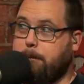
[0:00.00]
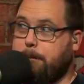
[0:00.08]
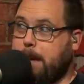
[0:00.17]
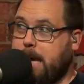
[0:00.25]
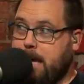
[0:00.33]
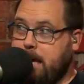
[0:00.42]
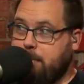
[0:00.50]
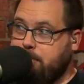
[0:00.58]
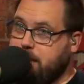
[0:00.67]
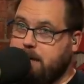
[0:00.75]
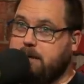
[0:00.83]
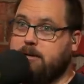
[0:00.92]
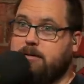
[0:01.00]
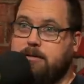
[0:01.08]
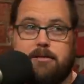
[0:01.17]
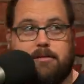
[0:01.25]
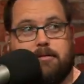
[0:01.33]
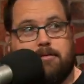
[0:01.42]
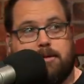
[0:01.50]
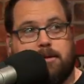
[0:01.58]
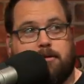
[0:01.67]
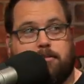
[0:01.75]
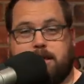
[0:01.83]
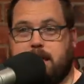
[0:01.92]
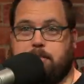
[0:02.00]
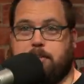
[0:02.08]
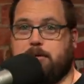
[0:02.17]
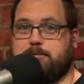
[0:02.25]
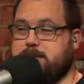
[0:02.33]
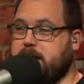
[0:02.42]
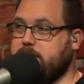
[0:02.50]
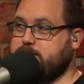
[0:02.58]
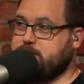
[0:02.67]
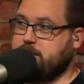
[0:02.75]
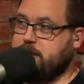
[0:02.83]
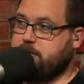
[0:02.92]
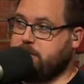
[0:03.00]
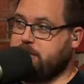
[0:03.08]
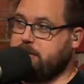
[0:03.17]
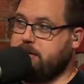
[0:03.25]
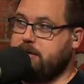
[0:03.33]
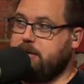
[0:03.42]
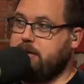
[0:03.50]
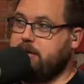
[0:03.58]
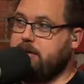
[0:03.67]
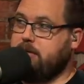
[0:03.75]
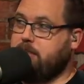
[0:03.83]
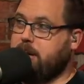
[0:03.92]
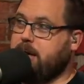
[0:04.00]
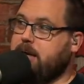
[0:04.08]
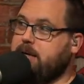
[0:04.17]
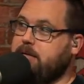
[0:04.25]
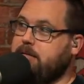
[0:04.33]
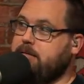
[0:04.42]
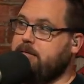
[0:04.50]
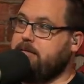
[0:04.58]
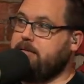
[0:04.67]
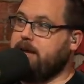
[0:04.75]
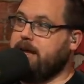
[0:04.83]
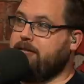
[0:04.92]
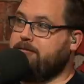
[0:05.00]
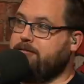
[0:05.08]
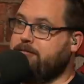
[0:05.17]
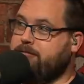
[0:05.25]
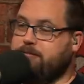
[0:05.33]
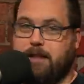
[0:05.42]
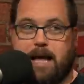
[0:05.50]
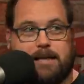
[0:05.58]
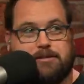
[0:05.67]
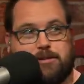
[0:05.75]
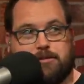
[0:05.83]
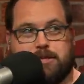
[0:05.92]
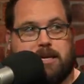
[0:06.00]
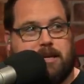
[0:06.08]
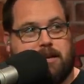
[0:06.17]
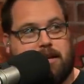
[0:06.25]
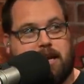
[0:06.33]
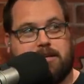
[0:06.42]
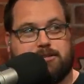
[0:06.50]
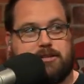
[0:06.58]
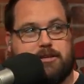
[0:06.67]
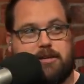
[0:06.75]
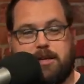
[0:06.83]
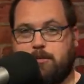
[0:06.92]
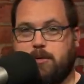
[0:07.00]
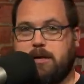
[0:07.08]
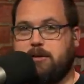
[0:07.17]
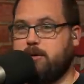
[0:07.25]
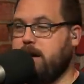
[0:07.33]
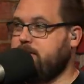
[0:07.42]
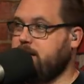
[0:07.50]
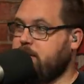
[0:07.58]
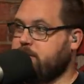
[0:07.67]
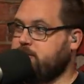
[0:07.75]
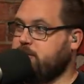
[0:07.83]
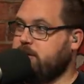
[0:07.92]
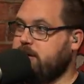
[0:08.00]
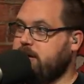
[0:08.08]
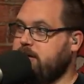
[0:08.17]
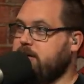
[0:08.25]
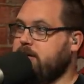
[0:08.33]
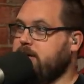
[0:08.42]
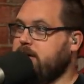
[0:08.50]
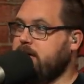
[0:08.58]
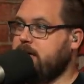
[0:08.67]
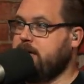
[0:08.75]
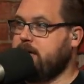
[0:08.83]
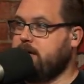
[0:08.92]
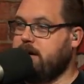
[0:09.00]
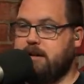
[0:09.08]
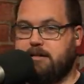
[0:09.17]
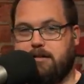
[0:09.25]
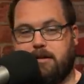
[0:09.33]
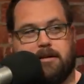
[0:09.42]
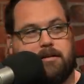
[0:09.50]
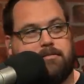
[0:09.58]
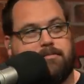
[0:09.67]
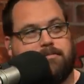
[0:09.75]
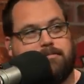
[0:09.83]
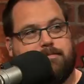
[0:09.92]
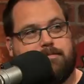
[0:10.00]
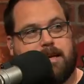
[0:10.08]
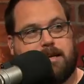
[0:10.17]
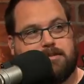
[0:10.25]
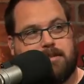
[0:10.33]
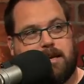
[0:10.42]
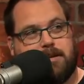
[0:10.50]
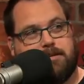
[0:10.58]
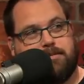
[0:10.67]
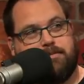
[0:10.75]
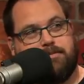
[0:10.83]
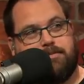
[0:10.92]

Maybe he'll, you know, be that post-hype sleeper, but if last year was any indication, when you have the opportunity, he did not take a stand.